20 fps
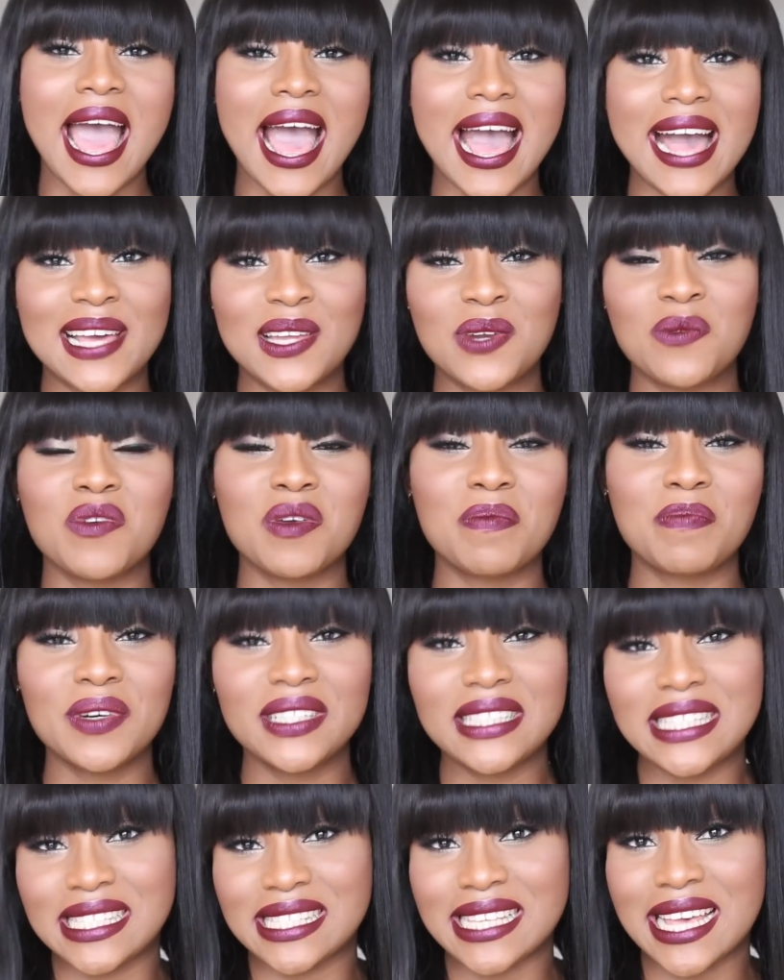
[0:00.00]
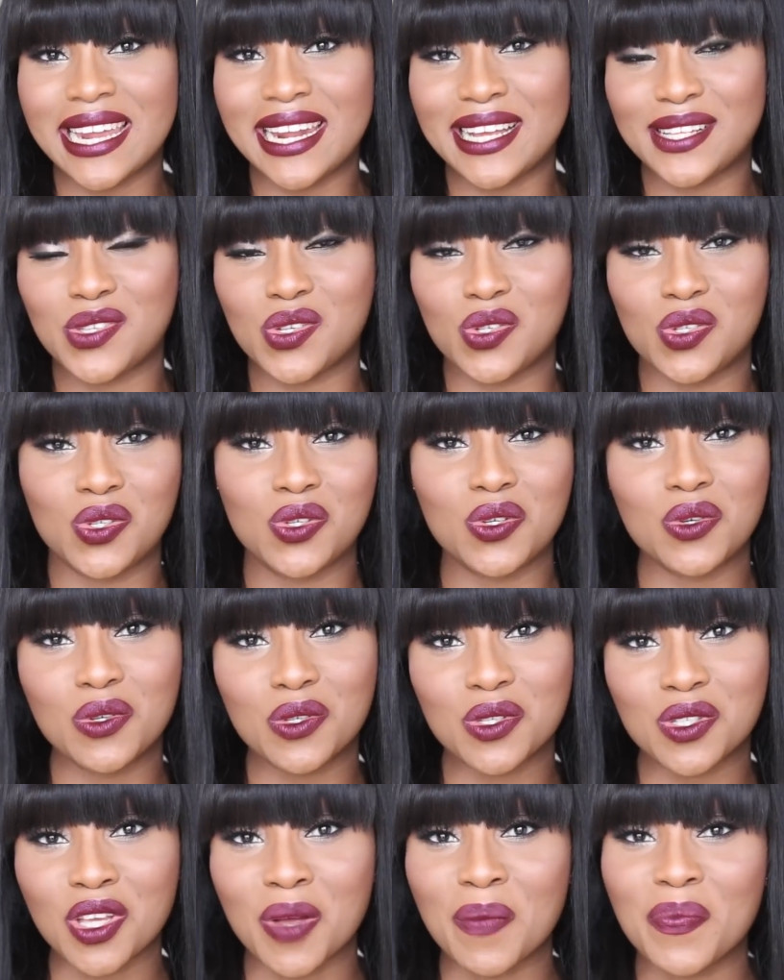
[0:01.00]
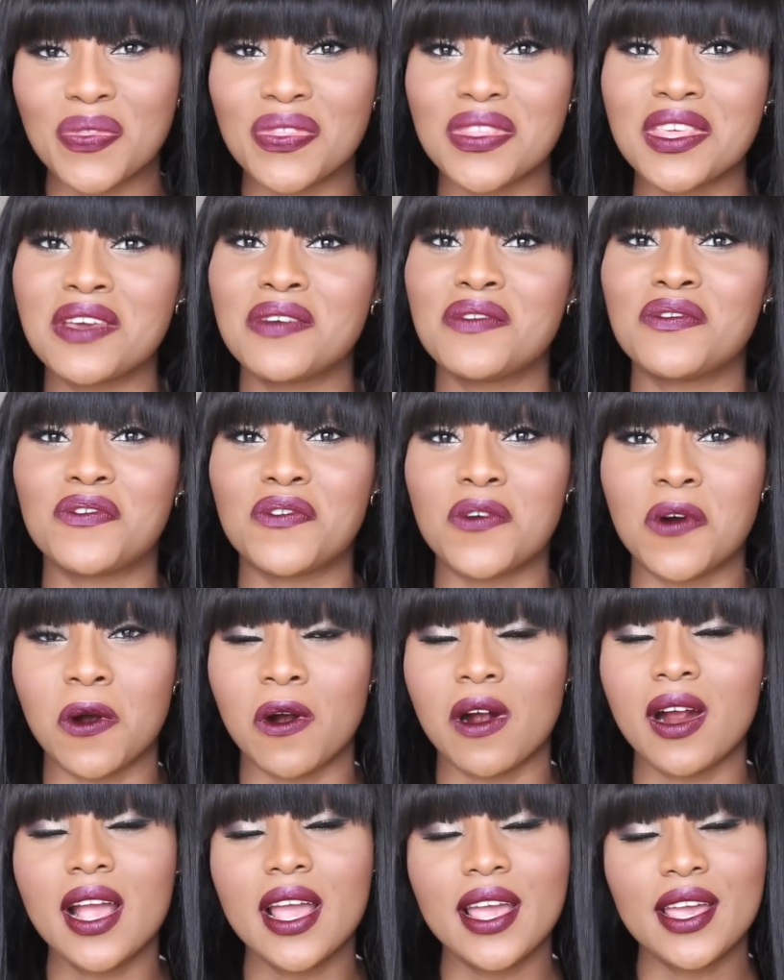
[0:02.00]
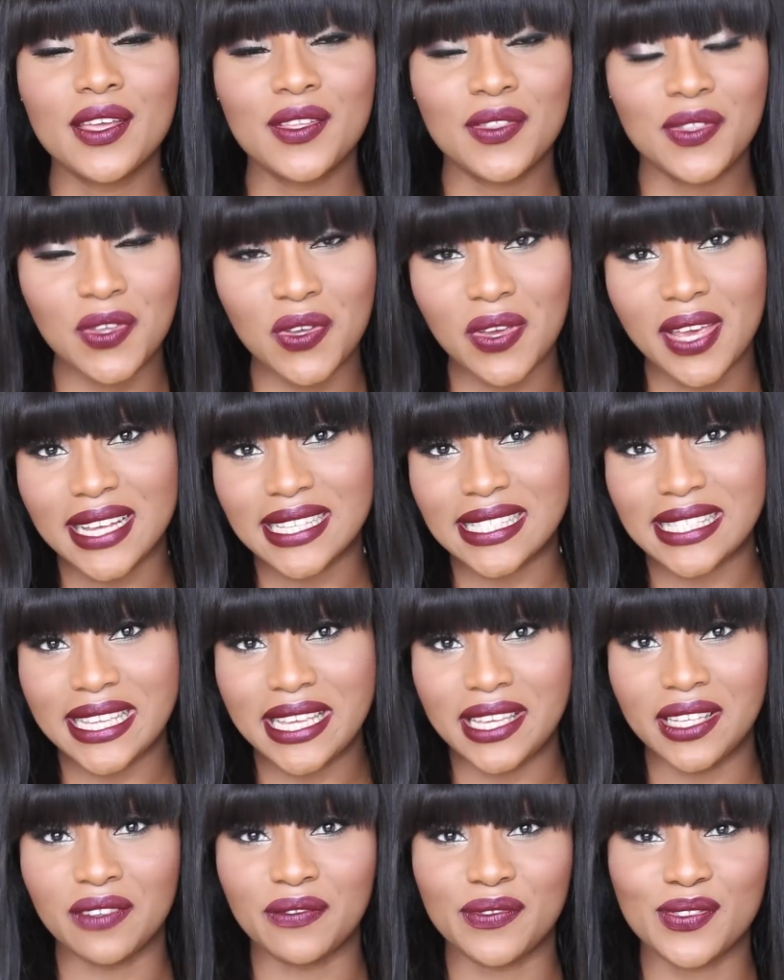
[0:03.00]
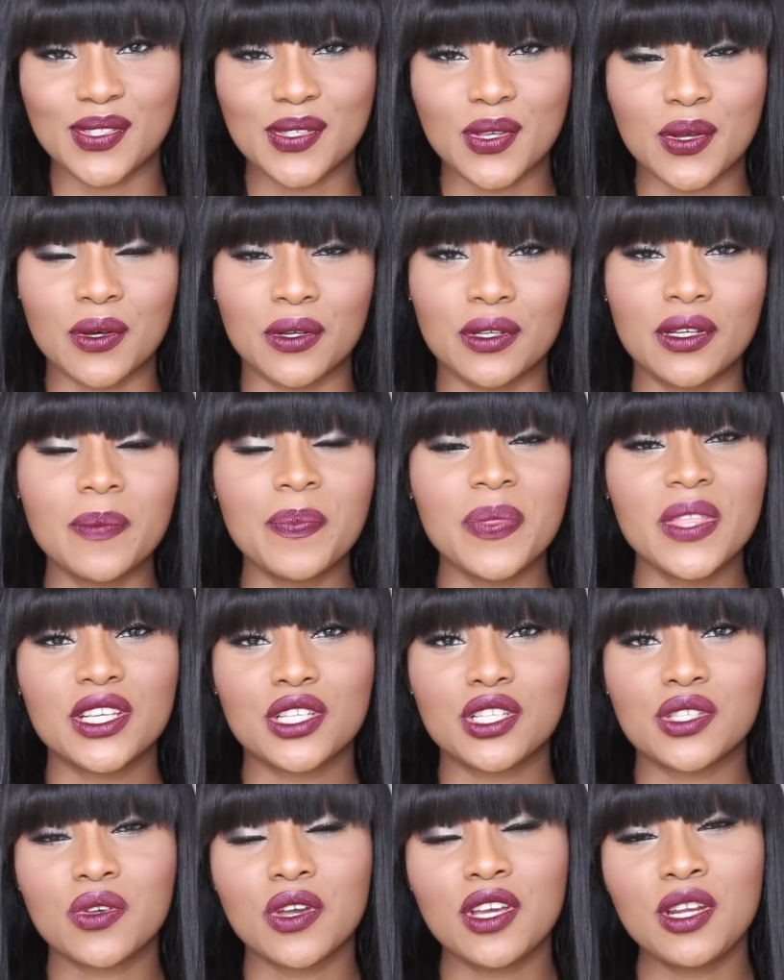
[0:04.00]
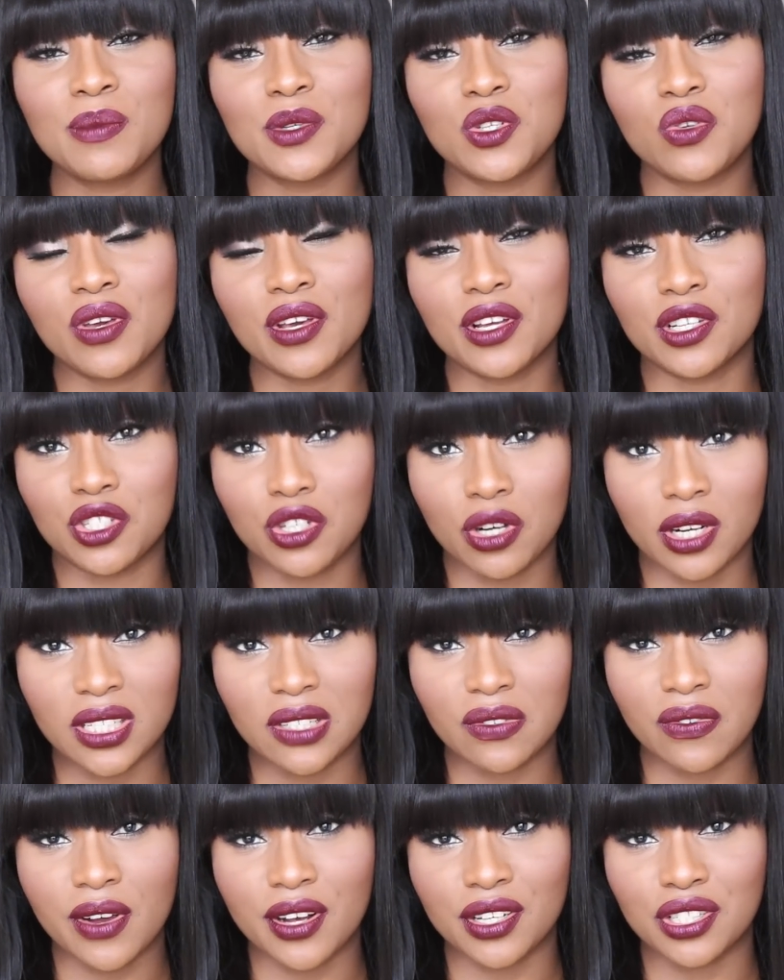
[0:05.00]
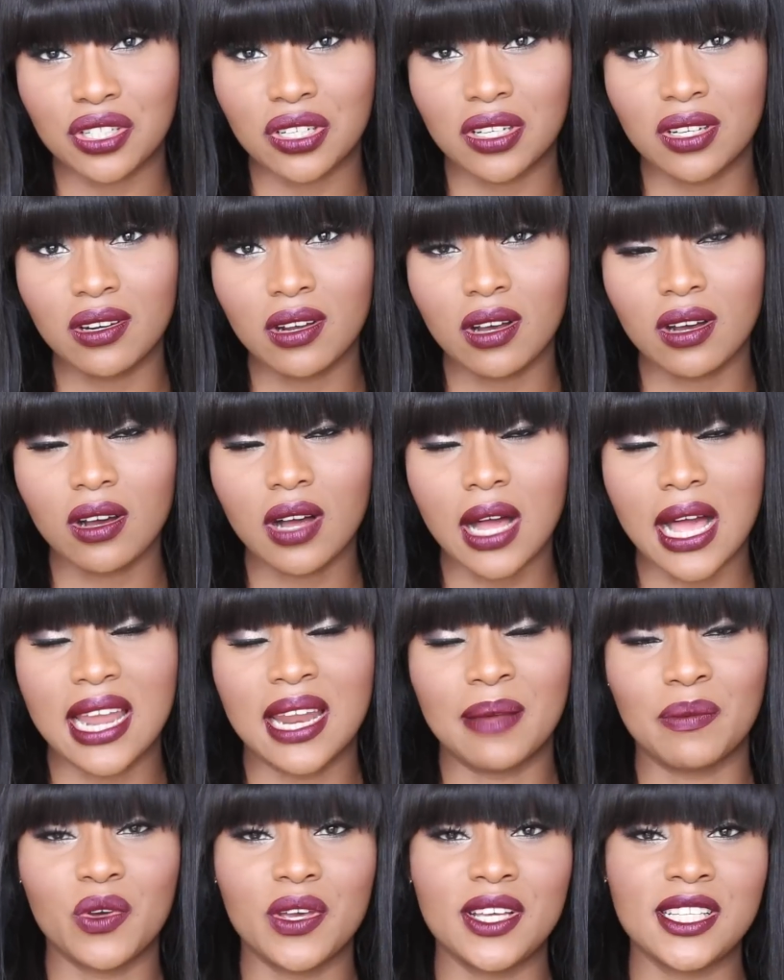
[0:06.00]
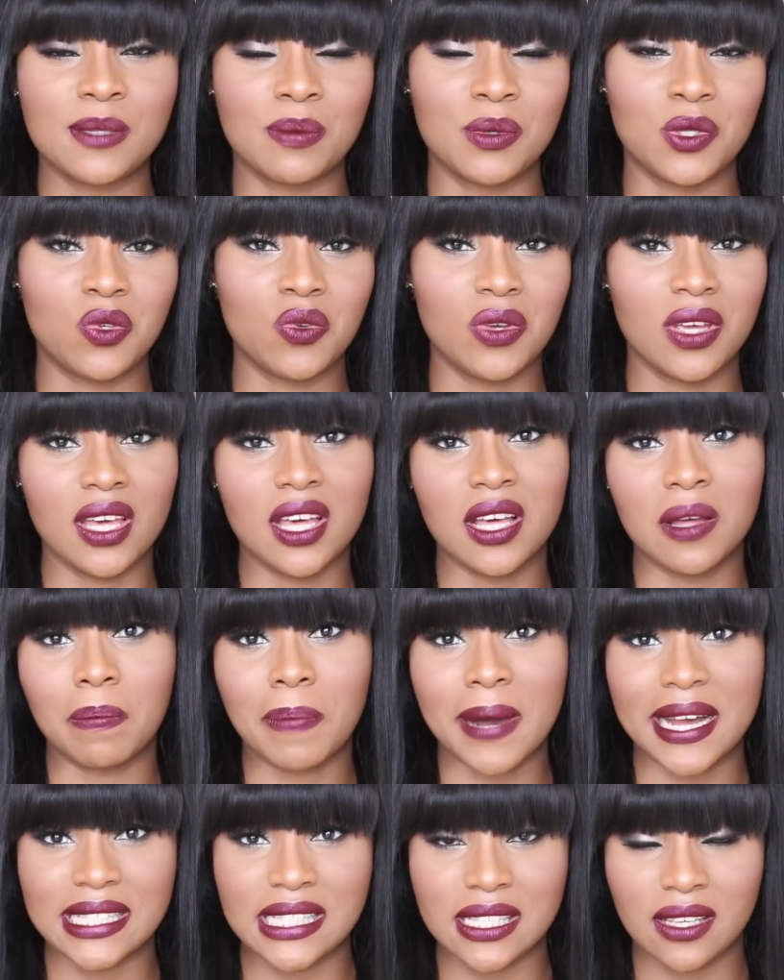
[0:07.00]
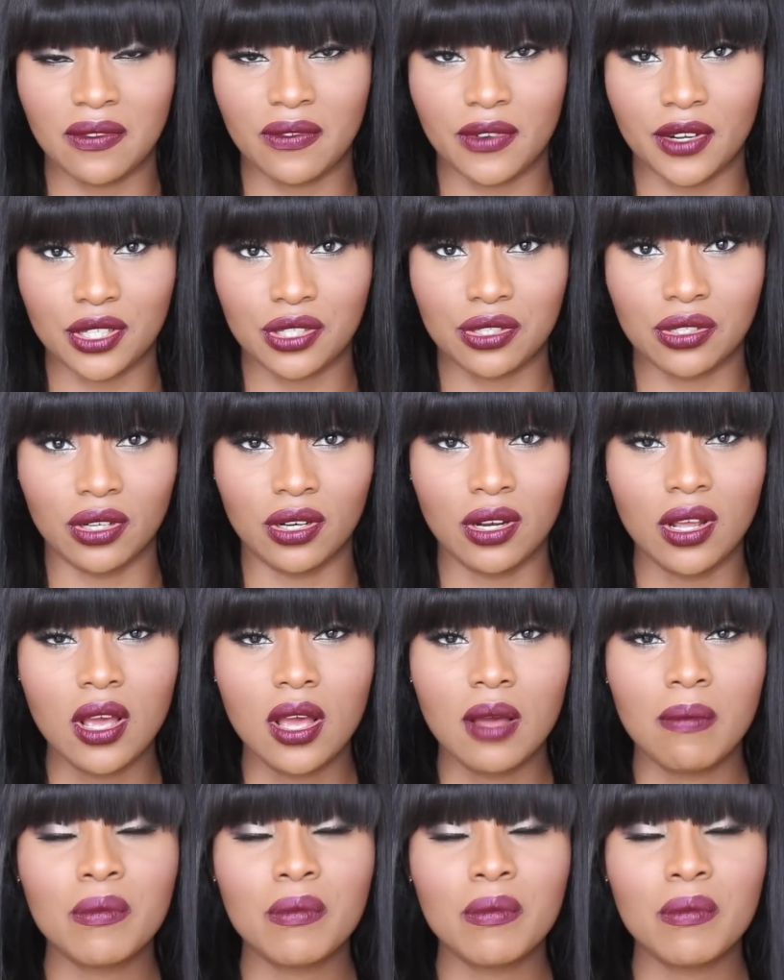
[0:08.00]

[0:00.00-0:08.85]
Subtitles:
And we both decided to do something for New Year's Eve. So she's going to be doing a church version and I'm going to be doing a party version.